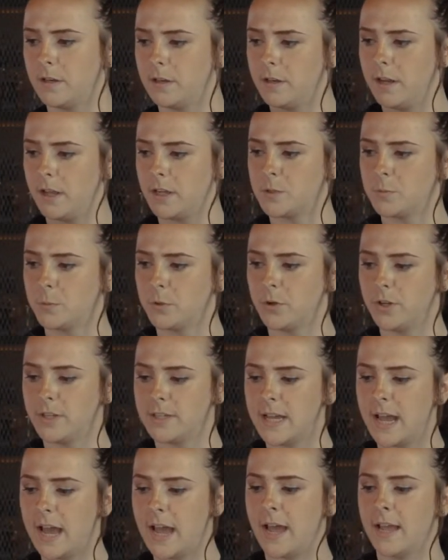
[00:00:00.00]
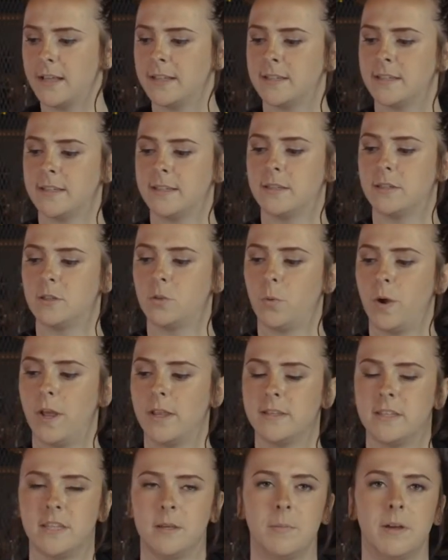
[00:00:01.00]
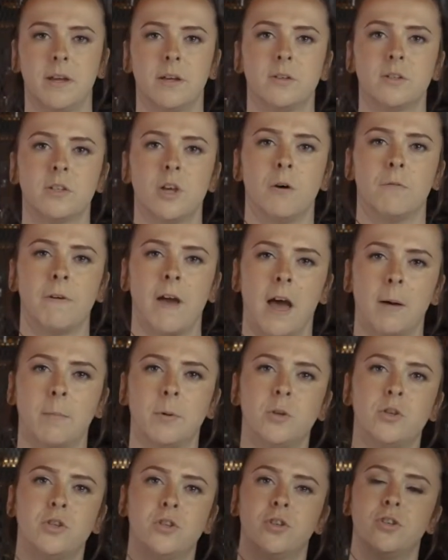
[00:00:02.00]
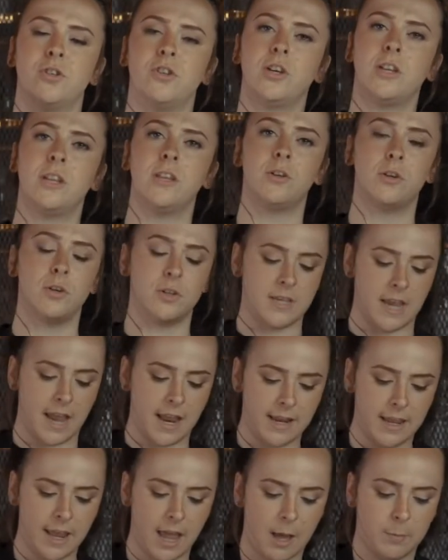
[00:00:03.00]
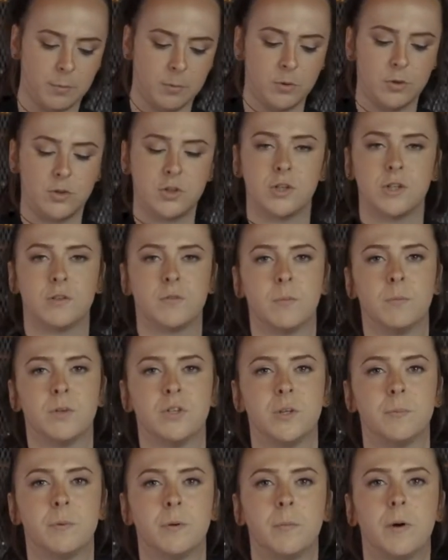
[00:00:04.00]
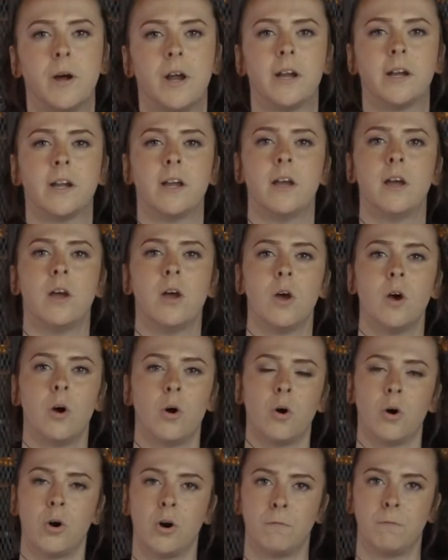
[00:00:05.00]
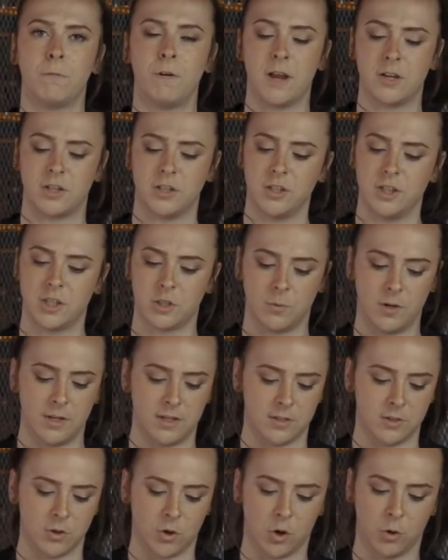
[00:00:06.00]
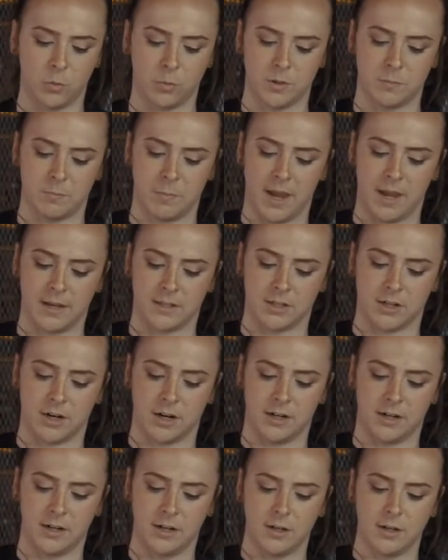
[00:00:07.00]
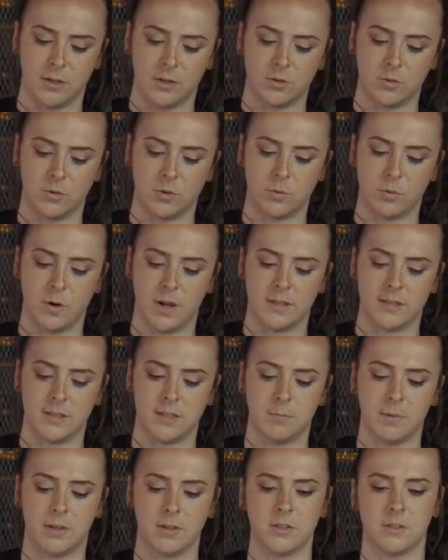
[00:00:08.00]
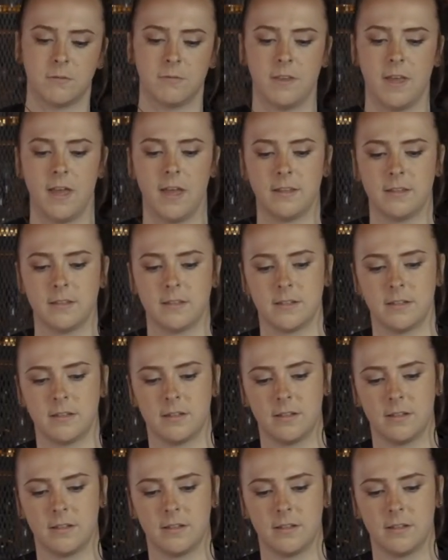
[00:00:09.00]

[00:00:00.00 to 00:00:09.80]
Next we're going to add 20 ml of apple juice. You can use any apple juice from the supermarket, or freshly squeezed is always better. So 20 ml of that.